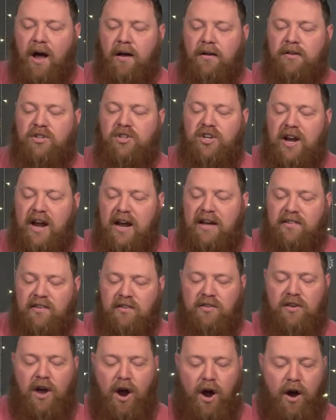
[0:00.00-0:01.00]

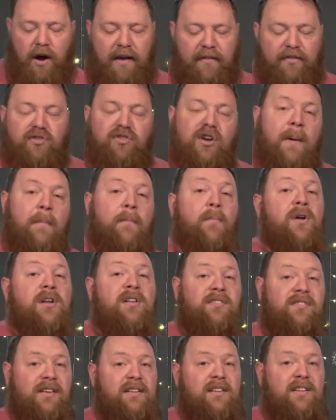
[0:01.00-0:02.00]
chances are, if someone
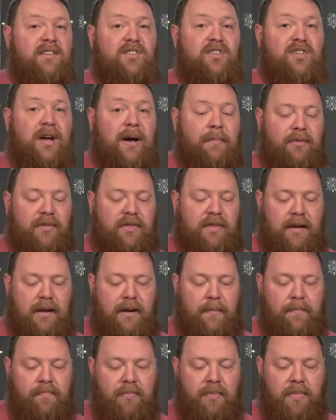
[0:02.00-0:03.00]
is into
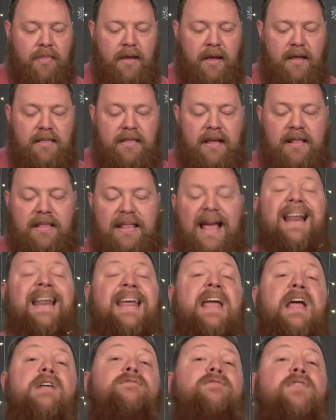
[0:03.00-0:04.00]
something, then
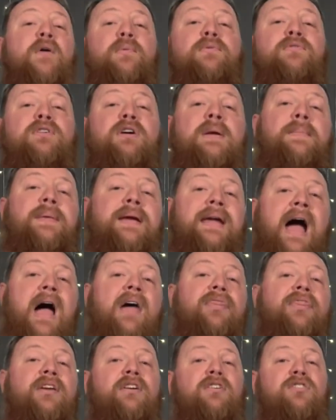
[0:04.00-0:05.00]
that info is going to be
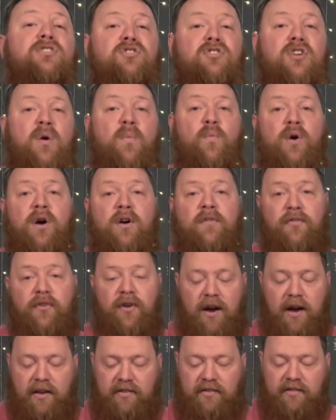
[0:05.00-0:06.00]
out there somewhere for
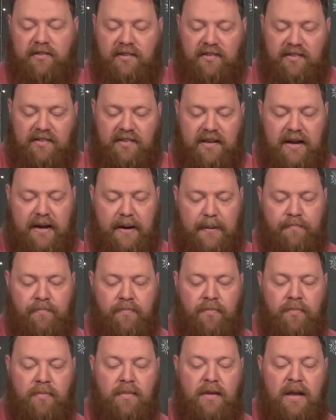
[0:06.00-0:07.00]
us to see.
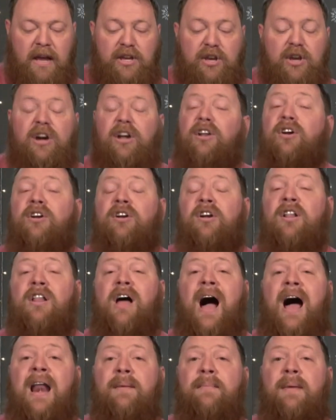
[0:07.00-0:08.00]
You can learn a
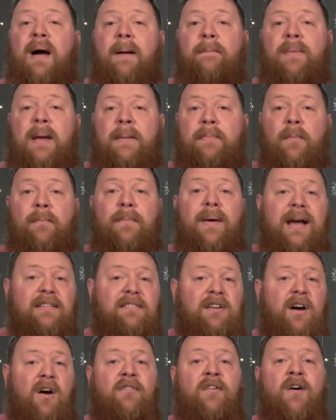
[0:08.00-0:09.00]
lot about people
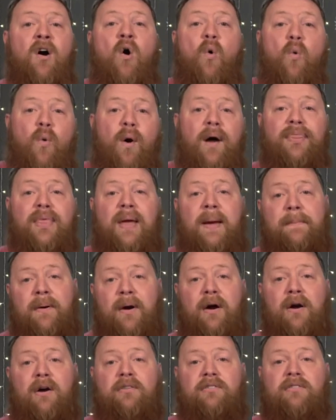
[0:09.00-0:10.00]
based off what they
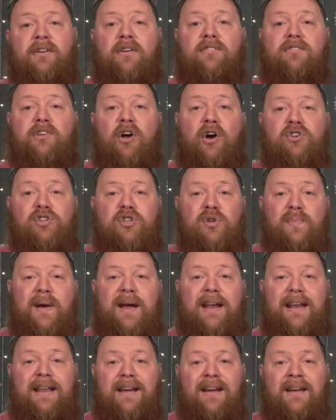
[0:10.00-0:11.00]
post on social
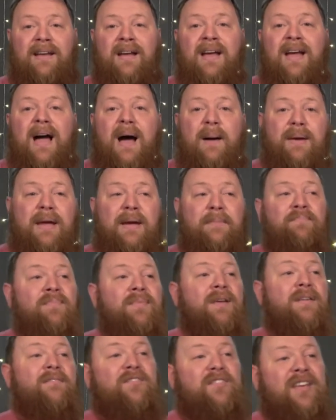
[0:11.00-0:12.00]
media. I mean,
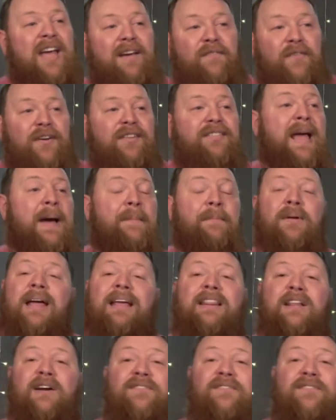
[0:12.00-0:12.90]
take for example, like their